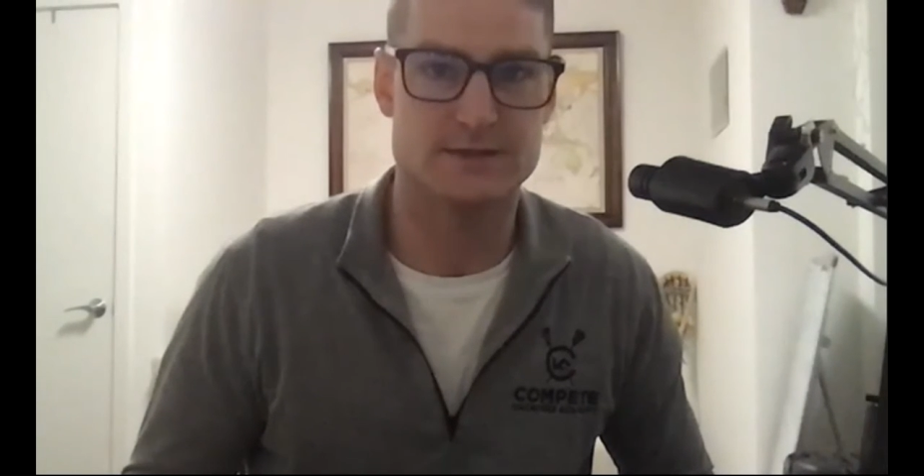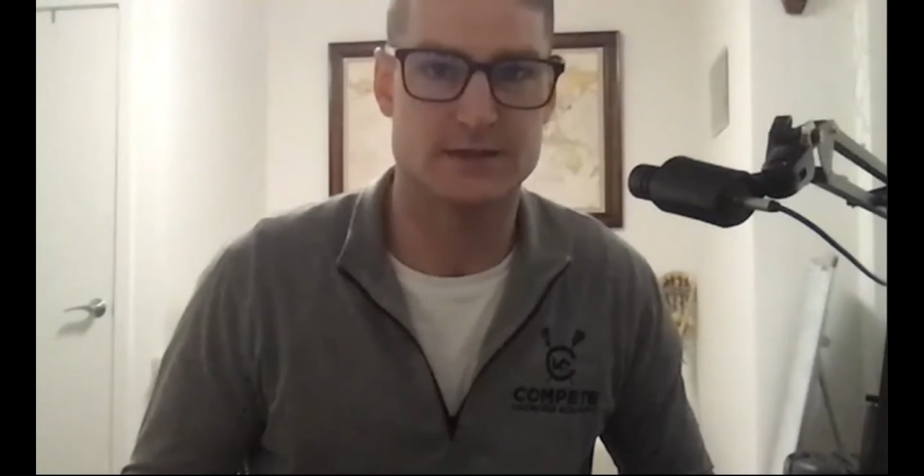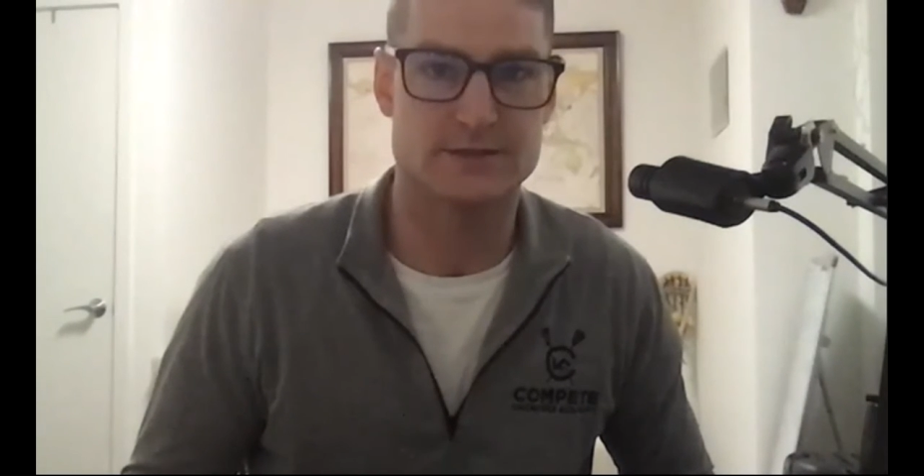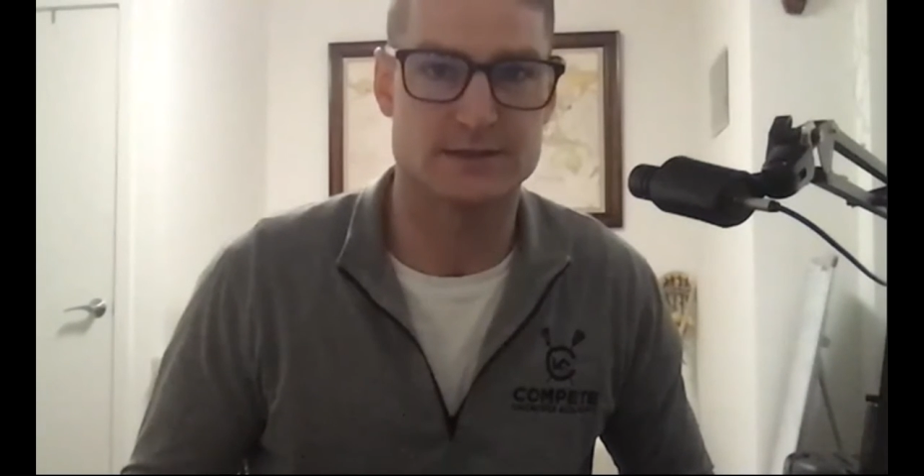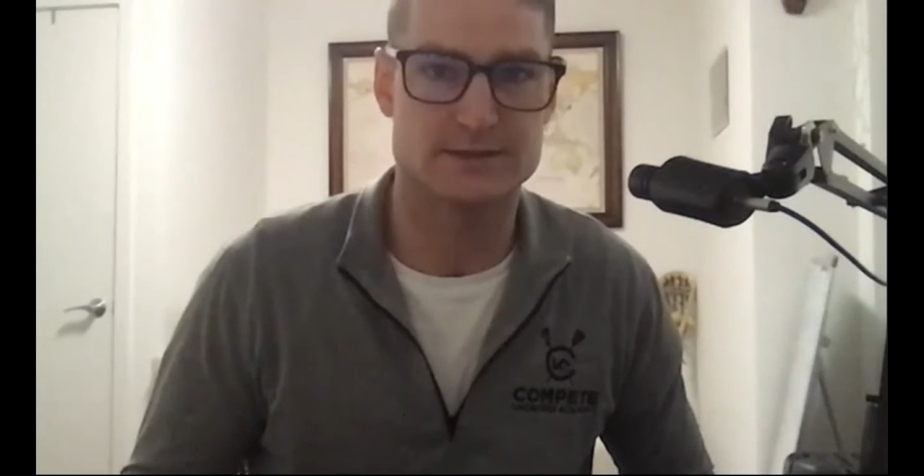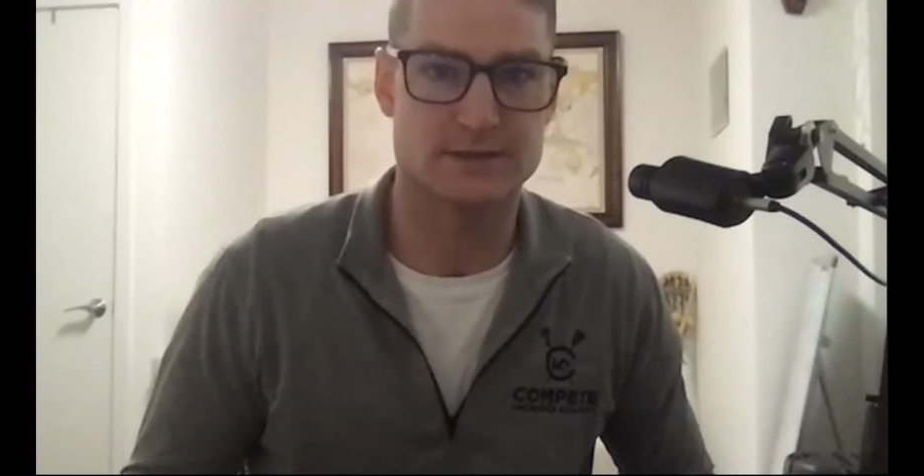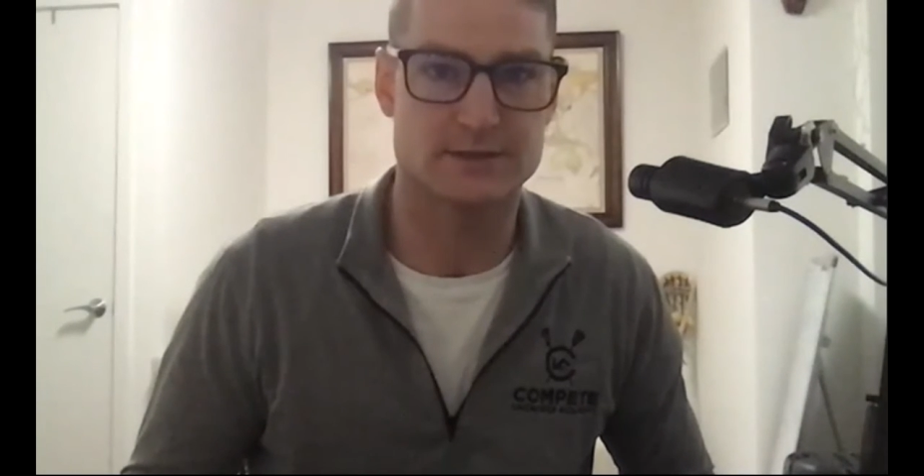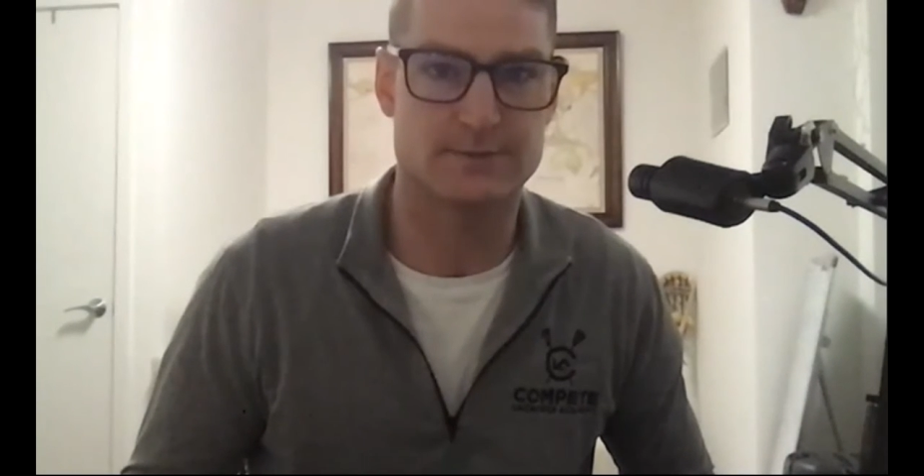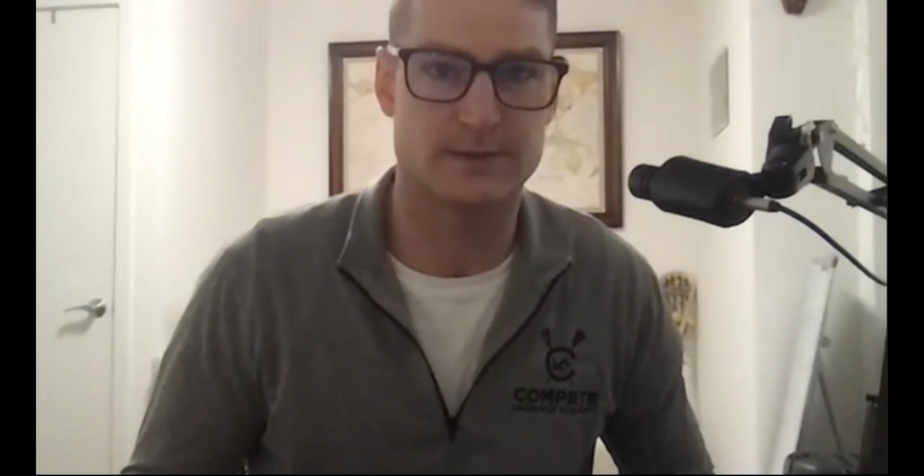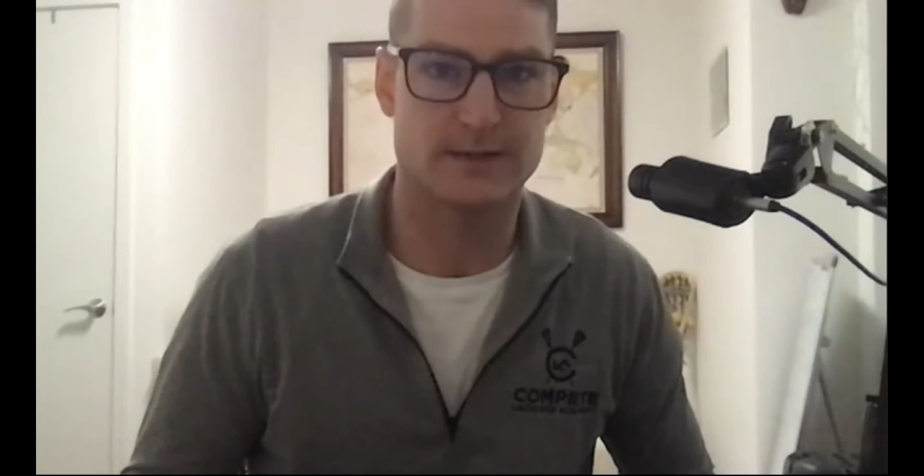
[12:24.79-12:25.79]
All right, now start
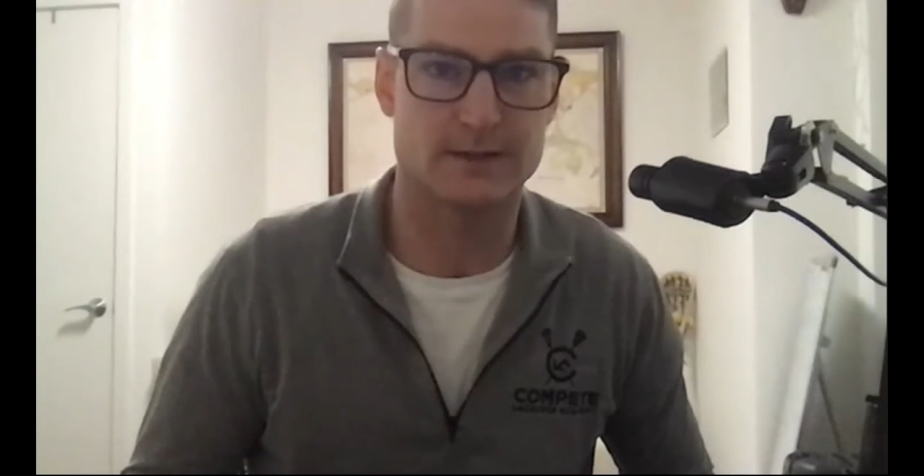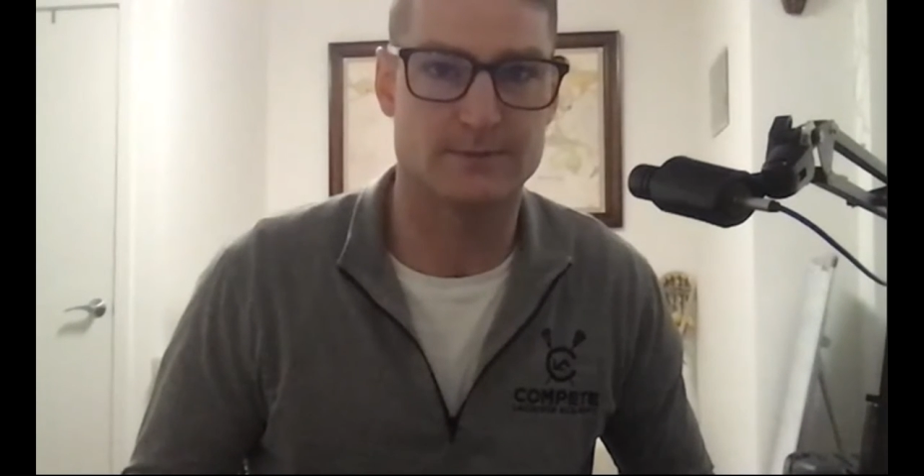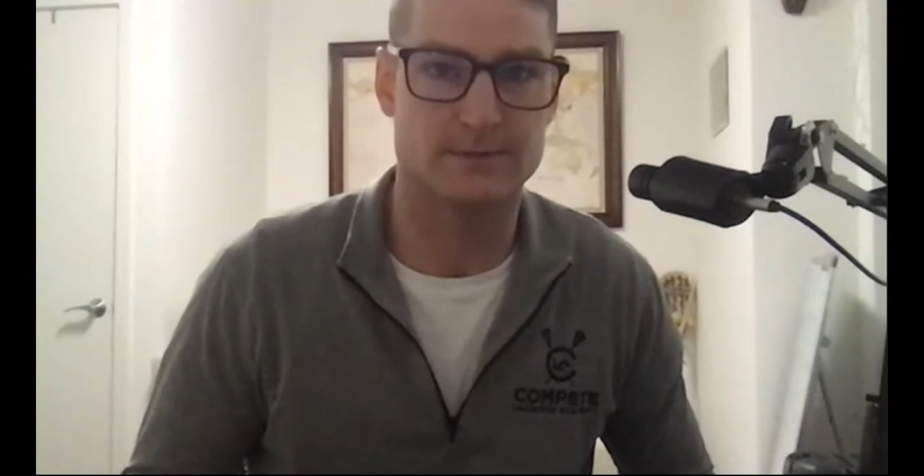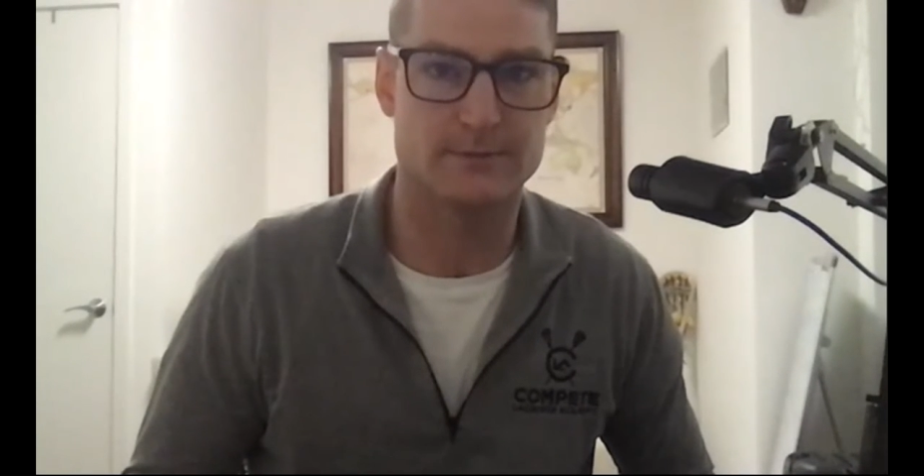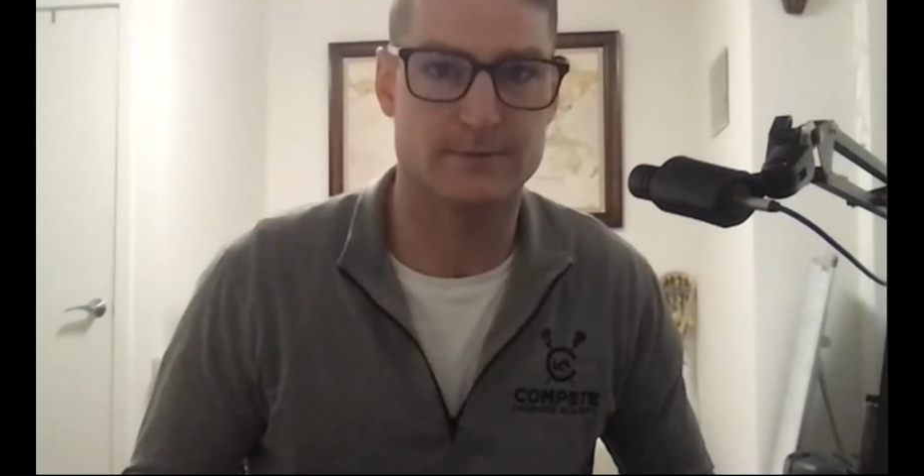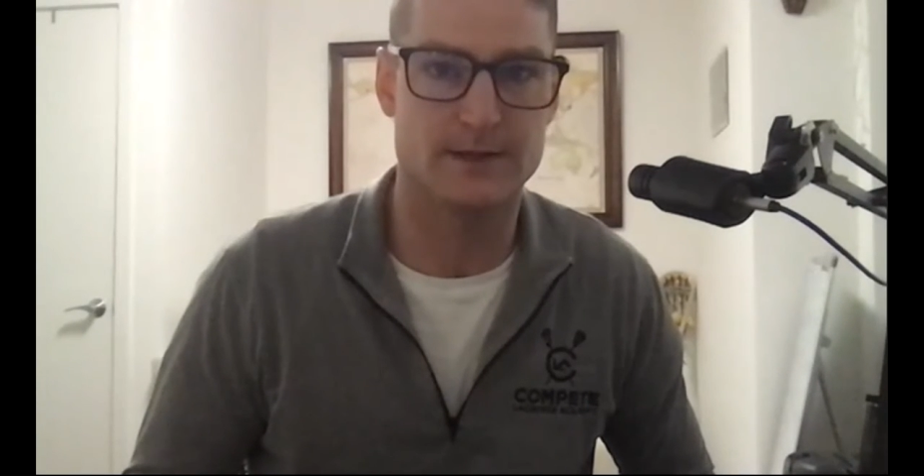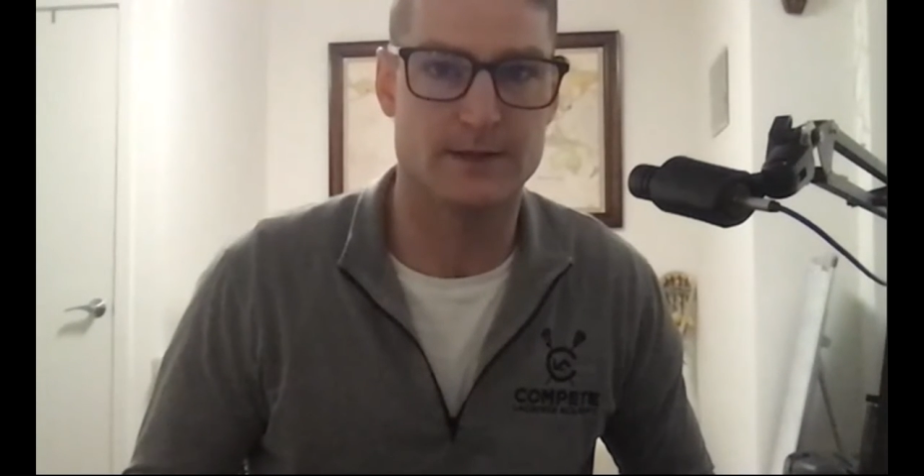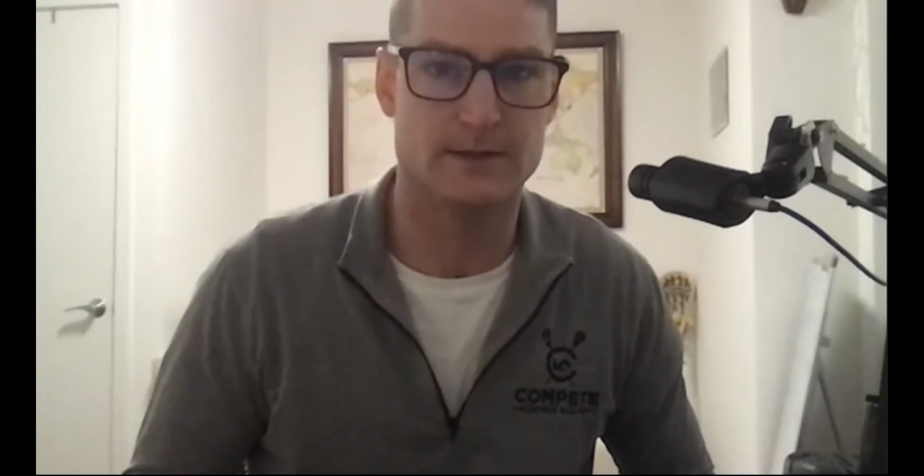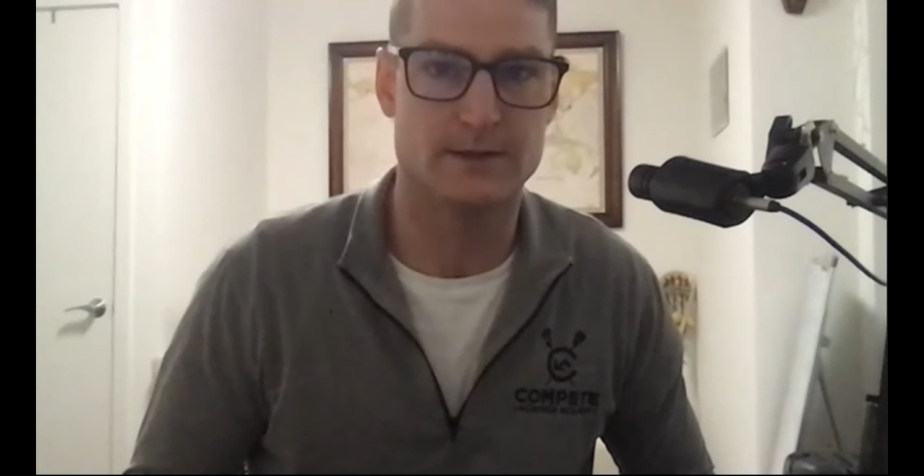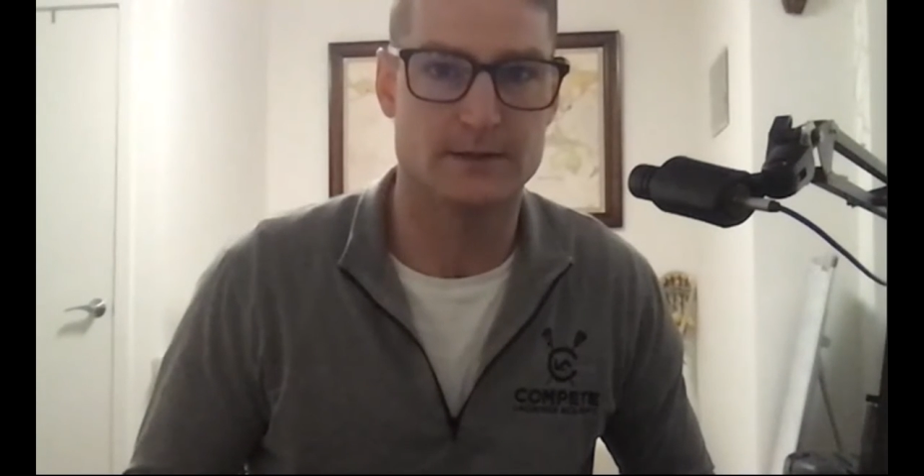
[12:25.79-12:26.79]
to pick it up a little bit.